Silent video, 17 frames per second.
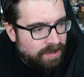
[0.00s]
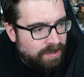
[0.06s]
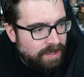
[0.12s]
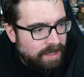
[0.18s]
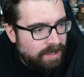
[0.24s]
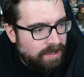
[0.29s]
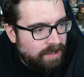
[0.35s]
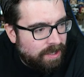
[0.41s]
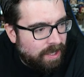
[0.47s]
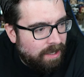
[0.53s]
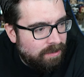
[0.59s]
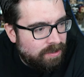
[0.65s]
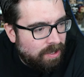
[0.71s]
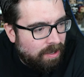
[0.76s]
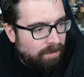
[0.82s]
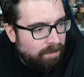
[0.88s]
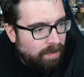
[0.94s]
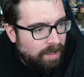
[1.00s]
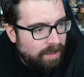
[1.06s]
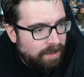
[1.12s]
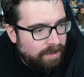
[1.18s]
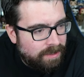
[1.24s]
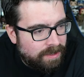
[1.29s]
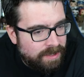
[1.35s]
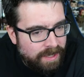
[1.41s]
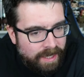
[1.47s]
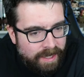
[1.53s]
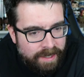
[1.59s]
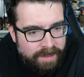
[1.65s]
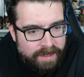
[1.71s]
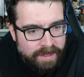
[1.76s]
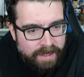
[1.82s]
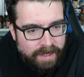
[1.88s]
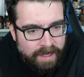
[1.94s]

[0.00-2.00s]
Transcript: the season goes on by the looks of it.